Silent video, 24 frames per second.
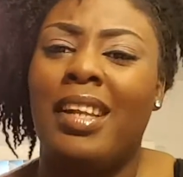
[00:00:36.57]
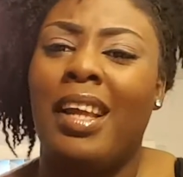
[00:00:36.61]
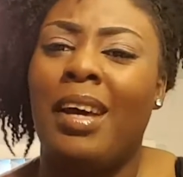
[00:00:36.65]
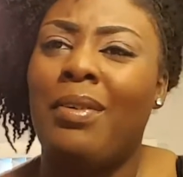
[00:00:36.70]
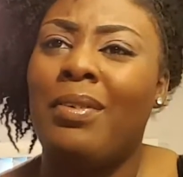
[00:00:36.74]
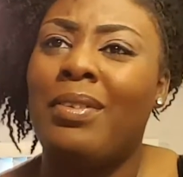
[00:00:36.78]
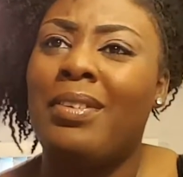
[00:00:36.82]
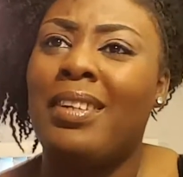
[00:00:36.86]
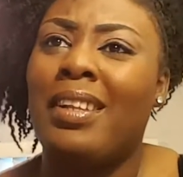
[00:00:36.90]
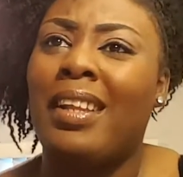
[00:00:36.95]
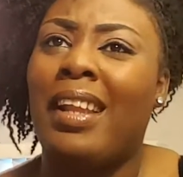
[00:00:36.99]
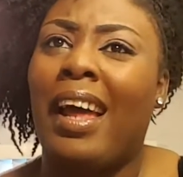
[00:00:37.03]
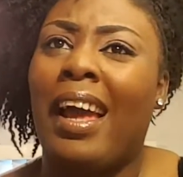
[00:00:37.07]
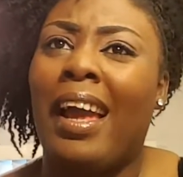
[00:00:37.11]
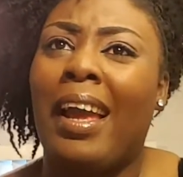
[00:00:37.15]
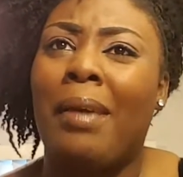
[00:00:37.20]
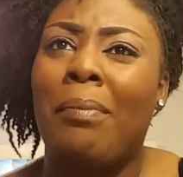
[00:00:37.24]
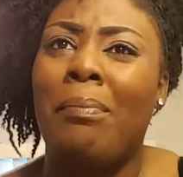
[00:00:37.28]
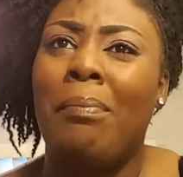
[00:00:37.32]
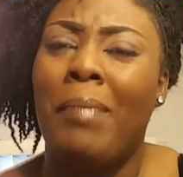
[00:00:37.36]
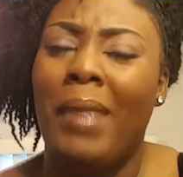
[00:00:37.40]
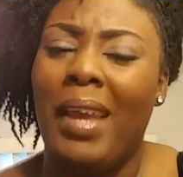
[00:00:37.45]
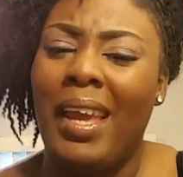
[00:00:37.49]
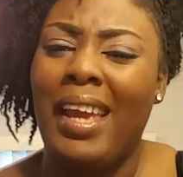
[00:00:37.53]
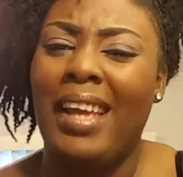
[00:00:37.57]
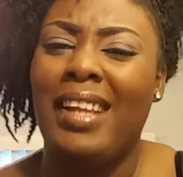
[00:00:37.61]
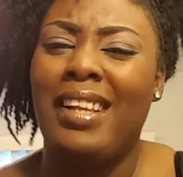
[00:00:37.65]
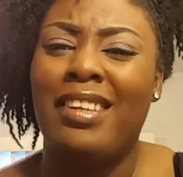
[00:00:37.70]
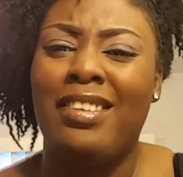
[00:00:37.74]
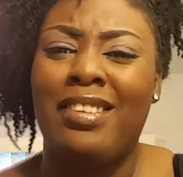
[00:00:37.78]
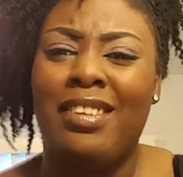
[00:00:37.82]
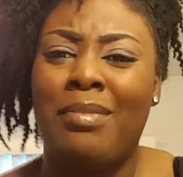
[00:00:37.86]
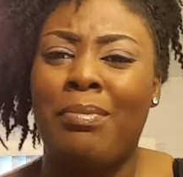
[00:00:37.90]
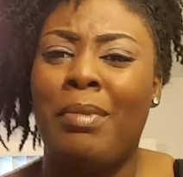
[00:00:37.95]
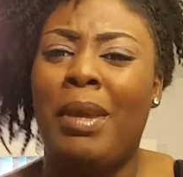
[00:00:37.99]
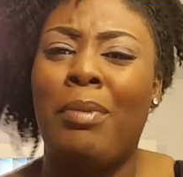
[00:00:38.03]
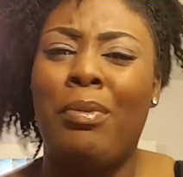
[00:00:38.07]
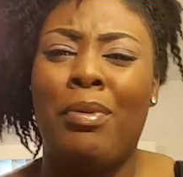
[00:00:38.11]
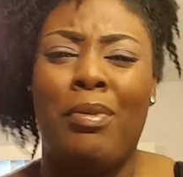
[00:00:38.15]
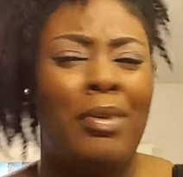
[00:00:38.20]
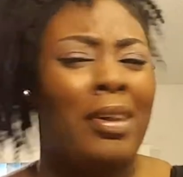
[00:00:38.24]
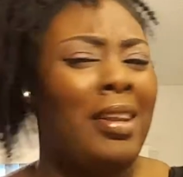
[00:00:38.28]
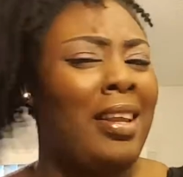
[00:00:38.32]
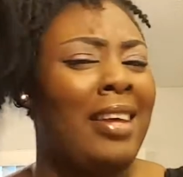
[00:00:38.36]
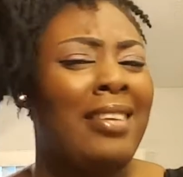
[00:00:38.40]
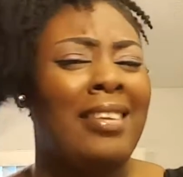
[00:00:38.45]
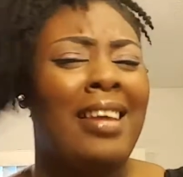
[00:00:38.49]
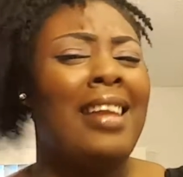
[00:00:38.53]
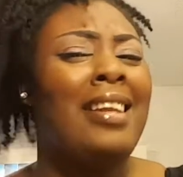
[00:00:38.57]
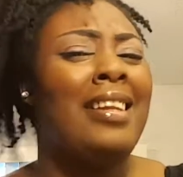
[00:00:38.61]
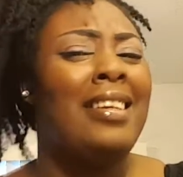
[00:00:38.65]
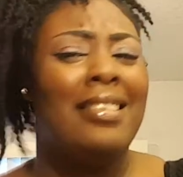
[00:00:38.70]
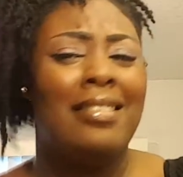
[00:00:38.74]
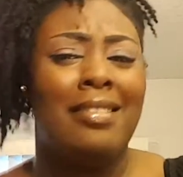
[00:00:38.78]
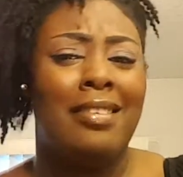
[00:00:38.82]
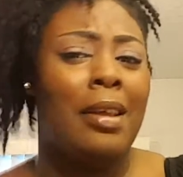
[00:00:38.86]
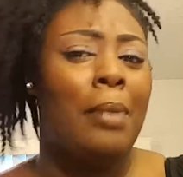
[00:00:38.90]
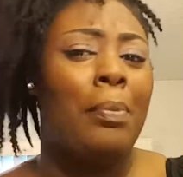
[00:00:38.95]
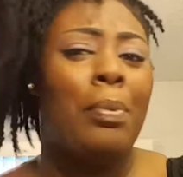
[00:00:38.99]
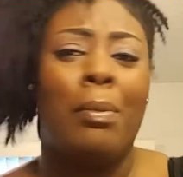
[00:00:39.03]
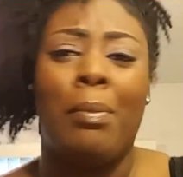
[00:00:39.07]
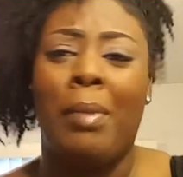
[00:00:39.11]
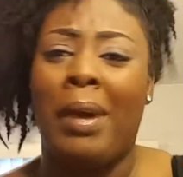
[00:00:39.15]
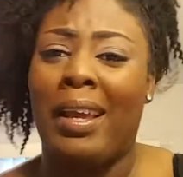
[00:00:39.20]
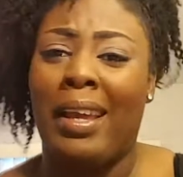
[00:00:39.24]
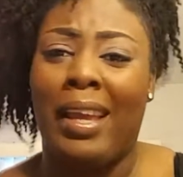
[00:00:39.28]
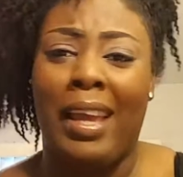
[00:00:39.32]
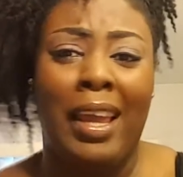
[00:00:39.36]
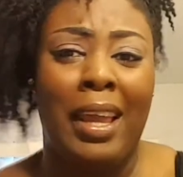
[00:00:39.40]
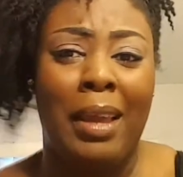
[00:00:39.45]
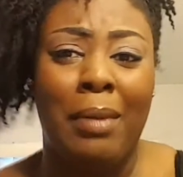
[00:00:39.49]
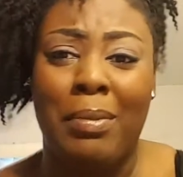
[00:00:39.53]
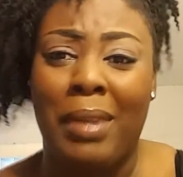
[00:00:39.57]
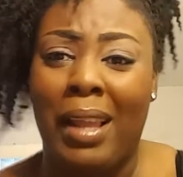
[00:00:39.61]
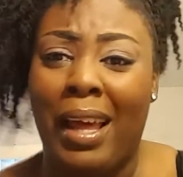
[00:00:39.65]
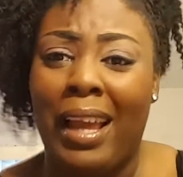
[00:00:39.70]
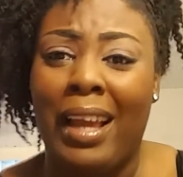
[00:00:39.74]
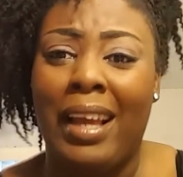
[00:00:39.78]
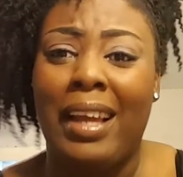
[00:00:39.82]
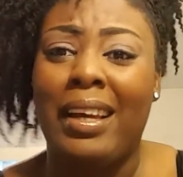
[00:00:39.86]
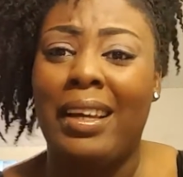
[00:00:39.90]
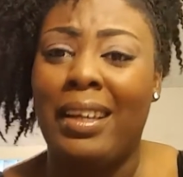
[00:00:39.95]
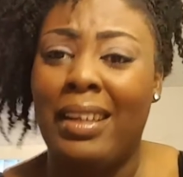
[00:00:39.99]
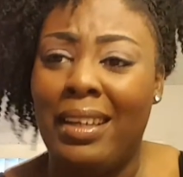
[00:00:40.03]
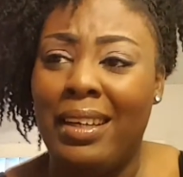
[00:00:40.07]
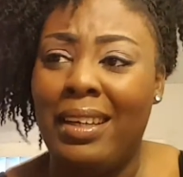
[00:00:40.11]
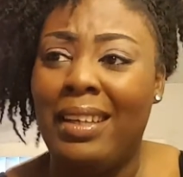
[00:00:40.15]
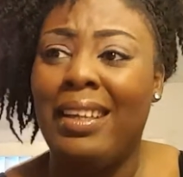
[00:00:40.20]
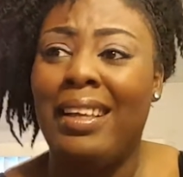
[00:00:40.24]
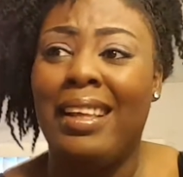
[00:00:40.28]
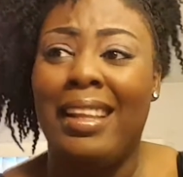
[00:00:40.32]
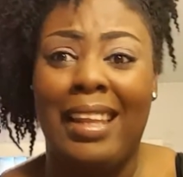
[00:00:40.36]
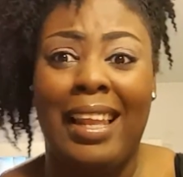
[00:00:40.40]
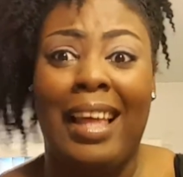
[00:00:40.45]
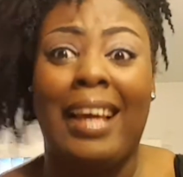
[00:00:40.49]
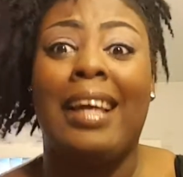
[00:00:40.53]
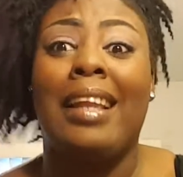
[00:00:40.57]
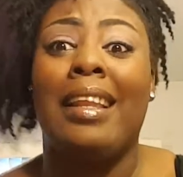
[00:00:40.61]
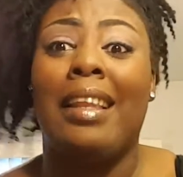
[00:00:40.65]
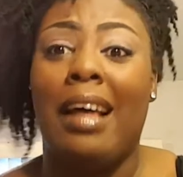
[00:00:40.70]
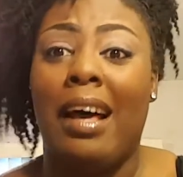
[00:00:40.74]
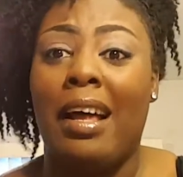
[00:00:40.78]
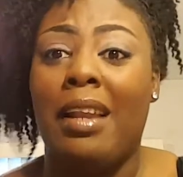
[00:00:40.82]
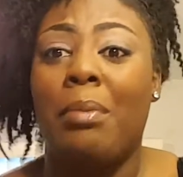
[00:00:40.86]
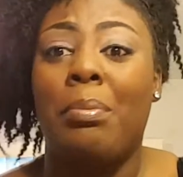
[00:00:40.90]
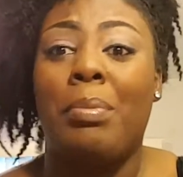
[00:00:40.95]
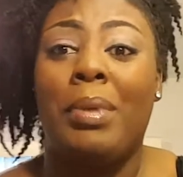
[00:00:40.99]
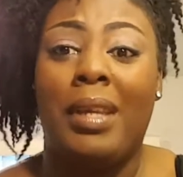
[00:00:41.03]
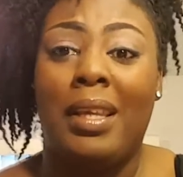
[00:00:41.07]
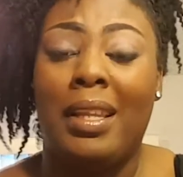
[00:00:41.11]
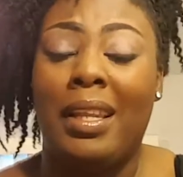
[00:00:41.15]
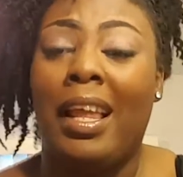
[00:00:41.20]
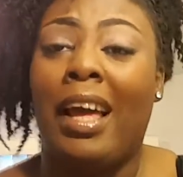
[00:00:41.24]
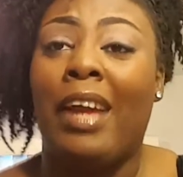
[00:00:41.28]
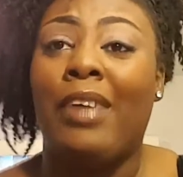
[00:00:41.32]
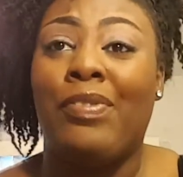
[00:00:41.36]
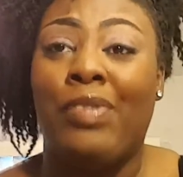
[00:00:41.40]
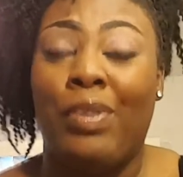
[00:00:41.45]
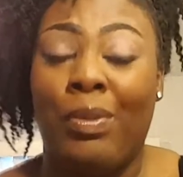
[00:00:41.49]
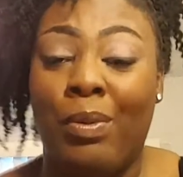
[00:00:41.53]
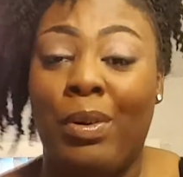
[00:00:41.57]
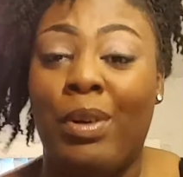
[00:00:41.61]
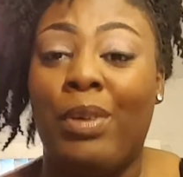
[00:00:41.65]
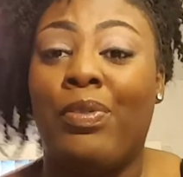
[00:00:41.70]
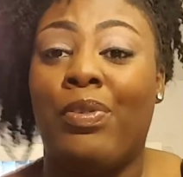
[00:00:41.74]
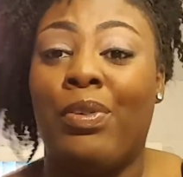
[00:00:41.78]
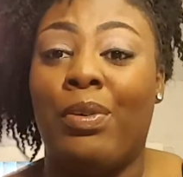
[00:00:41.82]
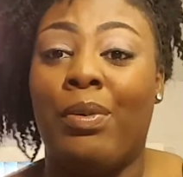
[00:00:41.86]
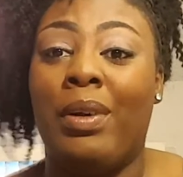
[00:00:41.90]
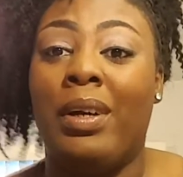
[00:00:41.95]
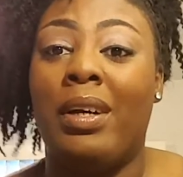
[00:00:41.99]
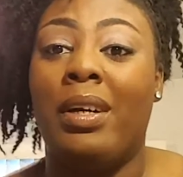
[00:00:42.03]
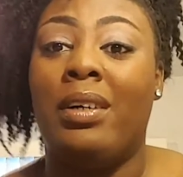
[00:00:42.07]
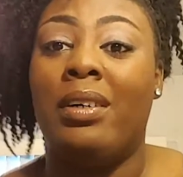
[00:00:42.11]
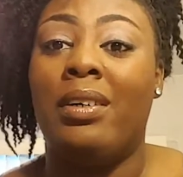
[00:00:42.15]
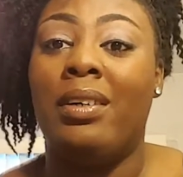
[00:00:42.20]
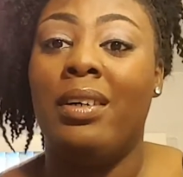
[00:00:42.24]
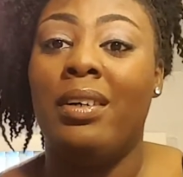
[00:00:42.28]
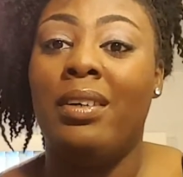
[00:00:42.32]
I was like, man, it just made me realize I need to step up my game, like a lot of it, like for real, for real.